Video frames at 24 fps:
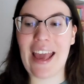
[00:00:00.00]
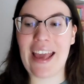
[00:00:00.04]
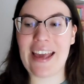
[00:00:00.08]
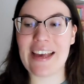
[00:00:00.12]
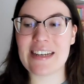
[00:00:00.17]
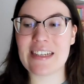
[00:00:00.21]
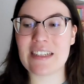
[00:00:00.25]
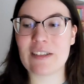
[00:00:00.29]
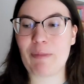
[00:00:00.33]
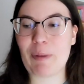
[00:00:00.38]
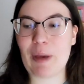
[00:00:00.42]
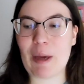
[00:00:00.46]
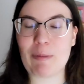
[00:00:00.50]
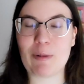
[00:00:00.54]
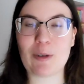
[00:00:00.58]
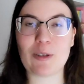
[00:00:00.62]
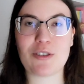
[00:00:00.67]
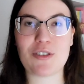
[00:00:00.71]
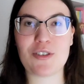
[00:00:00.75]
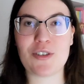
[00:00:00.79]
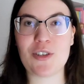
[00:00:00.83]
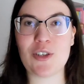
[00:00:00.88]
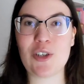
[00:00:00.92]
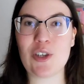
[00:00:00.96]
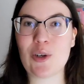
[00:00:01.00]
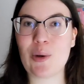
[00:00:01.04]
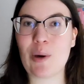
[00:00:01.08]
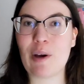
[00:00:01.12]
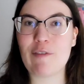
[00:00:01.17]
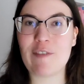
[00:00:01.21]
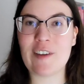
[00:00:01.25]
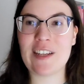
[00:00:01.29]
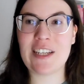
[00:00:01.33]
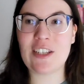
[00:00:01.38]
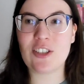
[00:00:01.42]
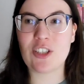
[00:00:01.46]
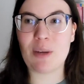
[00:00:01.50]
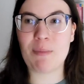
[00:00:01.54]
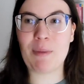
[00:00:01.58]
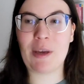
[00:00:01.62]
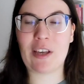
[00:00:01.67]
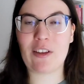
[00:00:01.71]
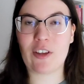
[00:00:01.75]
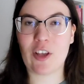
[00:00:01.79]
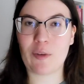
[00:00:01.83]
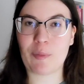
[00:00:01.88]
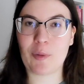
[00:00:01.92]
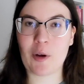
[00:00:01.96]
and be able to finish and
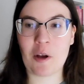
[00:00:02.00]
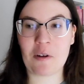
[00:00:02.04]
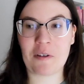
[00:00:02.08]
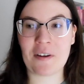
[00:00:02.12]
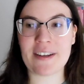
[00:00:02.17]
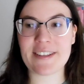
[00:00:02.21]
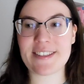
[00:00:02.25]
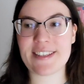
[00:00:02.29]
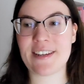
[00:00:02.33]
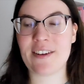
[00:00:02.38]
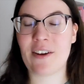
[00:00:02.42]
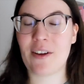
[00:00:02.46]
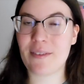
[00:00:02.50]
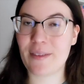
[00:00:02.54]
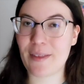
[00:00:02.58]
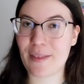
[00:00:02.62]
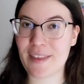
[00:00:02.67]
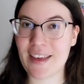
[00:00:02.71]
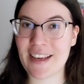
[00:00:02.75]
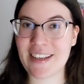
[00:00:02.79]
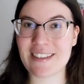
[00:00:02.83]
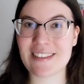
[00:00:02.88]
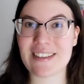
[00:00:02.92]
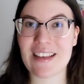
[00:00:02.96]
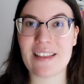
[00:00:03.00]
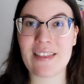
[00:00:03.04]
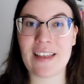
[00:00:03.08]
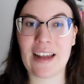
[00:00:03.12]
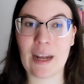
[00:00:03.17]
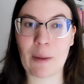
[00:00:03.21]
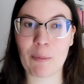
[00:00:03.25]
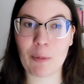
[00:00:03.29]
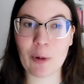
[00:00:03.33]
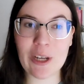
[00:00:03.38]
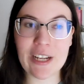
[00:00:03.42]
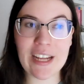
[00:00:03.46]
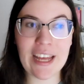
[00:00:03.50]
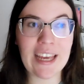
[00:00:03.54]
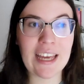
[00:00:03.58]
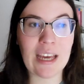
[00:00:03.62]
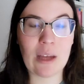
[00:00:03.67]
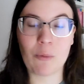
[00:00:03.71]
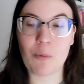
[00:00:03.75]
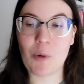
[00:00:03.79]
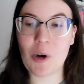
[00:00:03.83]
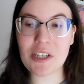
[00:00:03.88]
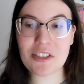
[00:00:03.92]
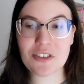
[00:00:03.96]
make a lot of progress in all the things that I'm reading
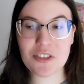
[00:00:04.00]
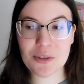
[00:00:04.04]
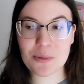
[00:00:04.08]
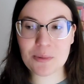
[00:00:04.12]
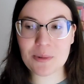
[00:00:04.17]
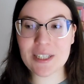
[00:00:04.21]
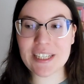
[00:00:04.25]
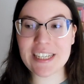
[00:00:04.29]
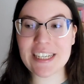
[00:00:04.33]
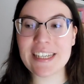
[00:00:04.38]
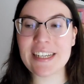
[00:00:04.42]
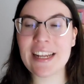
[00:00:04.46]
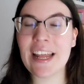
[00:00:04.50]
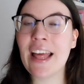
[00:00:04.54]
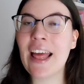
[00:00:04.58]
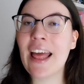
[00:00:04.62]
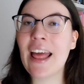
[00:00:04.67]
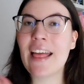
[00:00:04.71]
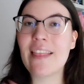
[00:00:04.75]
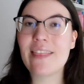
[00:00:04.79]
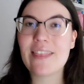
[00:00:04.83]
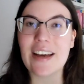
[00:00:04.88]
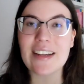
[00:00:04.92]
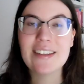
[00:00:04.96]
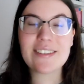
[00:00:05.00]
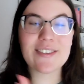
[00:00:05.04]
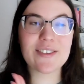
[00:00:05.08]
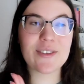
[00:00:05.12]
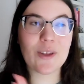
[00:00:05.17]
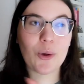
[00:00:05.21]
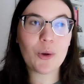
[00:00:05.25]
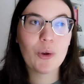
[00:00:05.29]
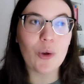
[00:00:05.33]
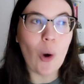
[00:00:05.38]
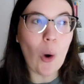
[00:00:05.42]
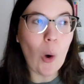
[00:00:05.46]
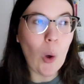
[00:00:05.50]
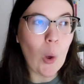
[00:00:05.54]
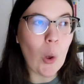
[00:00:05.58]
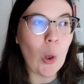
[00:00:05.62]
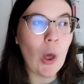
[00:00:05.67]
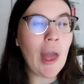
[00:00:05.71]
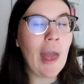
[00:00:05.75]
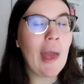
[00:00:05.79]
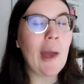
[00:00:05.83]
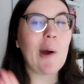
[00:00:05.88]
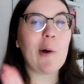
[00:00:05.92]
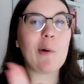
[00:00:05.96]
and want to read. That's the
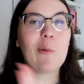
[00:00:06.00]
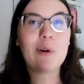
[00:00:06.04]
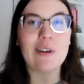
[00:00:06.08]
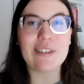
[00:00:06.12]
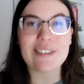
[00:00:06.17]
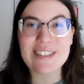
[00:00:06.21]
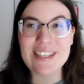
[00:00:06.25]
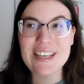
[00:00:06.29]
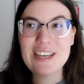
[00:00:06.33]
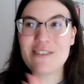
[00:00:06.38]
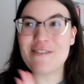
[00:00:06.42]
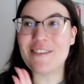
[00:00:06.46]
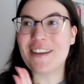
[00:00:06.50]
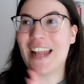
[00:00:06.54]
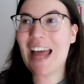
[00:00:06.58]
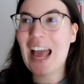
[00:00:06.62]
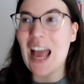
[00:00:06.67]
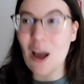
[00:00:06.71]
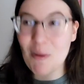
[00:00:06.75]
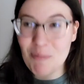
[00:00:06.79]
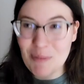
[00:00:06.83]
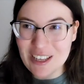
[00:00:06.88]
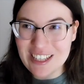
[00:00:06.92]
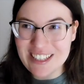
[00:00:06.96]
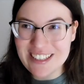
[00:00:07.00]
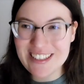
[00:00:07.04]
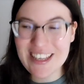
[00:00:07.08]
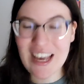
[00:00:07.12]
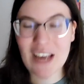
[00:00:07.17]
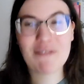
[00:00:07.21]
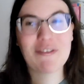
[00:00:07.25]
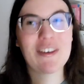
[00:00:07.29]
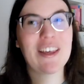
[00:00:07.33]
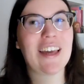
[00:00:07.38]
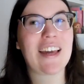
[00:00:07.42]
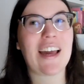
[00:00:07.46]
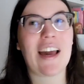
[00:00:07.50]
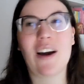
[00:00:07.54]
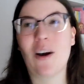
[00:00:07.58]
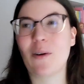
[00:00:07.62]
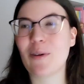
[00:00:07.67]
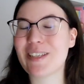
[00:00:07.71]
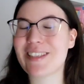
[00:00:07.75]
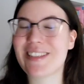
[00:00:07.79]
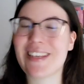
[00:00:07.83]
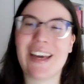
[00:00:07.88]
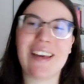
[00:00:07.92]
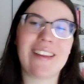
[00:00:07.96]
goal. We'll see if it happens. I feel like I
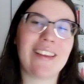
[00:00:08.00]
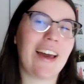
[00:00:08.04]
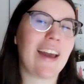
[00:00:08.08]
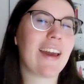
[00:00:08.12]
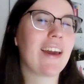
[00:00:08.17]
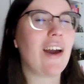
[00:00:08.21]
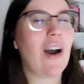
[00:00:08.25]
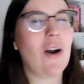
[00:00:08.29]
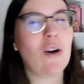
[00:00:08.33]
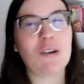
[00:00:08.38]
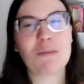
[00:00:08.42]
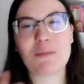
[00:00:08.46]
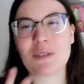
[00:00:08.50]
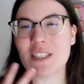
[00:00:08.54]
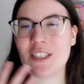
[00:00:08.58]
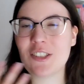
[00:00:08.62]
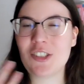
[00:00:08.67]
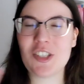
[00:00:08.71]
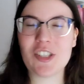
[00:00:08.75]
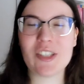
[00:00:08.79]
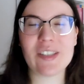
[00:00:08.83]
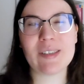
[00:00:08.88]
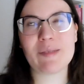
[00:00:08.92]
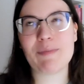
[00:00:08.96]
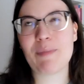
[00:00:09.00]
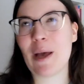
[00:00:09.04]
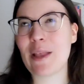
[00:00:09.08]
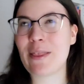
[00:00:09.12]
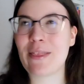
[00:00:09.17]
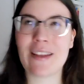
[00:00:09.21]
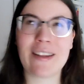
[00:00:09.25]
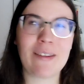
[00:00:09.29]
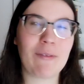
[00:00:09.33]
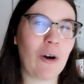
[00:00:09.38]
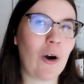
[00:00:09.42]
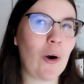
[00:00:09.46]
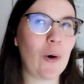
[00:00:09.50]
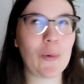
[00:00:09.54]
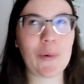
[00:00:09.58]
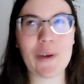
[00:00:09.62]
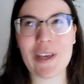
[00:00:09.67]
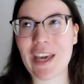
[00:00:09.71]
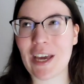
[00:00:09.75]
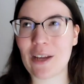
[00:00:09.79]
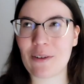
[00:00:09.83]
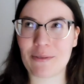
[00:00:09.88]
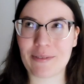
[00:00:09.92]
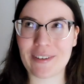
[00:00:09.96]
always say like, oh, I'm gonna just spend the whole
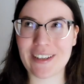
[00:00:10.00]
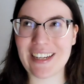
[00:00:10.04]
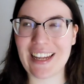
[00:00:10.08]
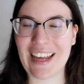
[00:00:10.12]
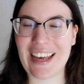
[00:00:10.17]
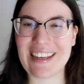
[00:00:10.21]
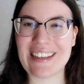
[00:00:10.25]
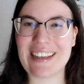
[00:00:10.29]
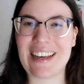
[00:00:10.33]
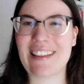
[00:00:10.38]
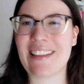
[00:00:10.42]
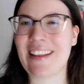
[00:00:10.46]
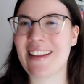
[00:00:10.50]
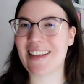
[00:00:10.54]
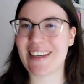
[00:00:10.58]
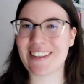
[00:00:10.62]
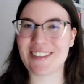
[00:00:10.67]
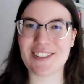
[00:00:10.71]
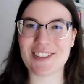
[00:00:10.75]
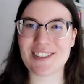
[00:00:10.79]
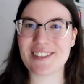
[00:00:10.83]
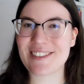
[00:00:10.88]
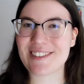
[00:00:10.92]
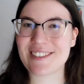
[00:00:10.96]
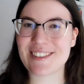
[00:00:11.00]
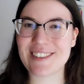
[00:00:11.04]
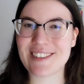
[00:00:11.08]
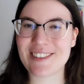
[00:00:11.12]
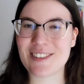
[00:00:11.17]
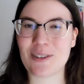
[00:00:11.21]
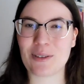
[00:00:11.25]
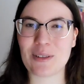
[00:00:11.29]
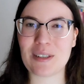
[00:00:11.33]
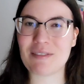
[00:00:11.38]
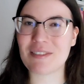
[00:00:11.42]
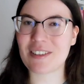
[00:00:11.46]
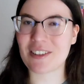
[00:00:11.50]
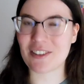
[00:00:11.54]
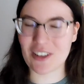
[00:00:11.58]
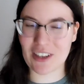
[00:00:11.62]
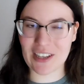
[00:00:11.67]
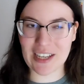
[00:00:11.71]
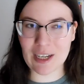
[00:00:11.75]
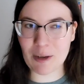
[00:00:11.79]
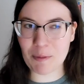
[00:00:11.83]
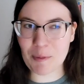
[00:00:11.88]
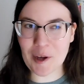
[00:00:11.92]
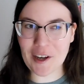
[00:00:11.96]
weekend reading, and then I just don't even
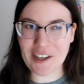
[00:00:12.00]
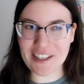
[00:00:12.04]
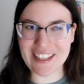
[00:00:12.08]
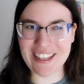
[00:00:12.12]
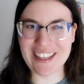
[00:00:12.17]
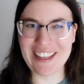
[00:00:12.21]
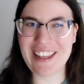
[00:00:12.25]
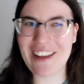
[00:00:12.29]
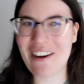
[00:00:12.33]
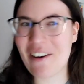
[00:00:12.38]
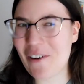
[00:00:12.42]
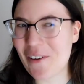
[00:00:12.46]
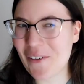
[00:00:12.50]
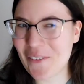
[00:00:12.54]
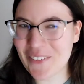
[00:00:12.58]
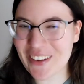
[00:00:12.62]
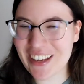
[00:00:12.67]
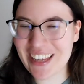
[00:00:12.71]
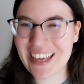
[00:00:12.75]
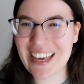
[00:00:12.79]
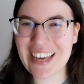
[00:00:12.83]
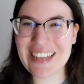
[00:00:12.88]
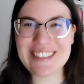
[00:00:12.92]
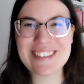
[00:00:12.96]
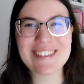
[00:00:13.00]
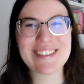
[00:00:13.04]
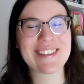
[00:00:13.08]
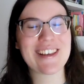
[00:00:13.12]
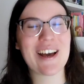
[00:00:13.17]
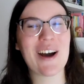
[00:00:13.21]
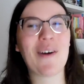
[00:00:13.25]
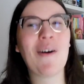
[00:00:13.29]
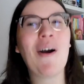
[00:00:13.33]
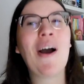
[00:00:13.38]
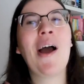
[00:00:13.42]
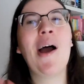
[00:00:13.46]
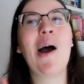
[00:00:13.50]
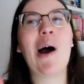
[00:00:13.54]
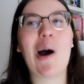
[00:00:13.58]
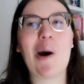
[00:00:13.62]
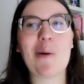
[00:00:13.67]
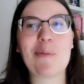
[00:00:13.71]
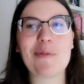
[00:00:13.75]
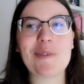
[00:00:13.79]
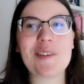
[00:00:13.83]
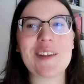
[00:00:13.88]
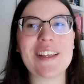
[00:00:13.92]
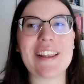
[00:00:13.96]
look at a book the whole weekend. So
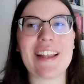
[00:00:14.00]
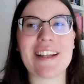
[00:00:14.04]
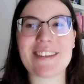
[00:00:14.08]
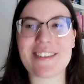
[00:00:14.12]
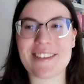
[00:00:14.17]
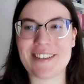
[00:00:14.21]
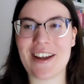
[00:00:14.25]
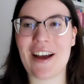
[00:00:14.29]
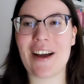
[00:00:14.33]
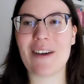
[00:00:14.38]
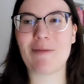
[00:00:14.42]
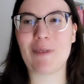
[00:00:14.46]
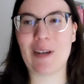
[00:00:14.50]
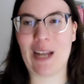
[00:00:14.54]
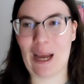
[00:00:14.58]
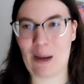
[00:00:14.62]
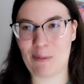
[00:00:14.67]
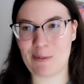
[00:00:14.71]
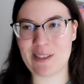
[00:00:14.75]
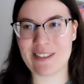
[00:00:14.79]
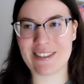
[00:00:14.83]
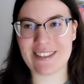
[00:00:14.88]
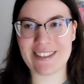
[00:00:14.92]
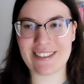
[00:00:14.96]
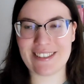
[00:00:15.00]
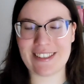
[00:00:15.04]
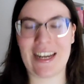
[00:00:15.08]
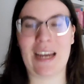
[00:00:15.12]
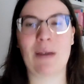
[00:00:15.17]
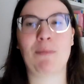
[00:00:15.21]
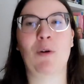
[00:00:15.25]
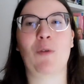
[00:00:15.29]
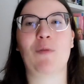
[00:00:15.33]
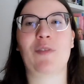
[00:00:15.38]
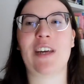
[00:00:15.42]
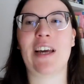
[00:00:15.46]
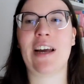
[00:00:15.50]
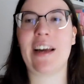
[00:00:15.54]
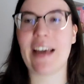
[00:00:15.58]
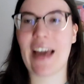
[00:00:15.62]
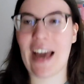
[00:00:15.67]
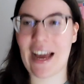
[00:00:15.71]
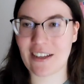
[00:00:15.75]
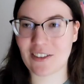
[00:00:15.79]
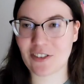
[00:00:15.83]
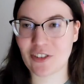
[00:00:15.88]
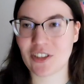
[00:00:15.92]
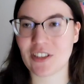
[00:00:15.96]
hopefully that's not what happens this time. Hopefully I
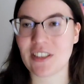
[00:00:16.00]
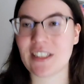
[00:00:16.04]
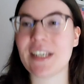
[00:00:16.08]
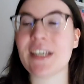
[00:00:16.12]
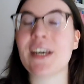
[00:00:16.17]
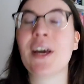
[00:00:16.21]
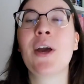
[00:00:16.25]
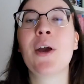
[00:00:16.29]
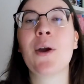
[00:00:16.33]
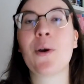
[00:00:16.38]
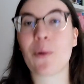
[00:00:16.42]
actually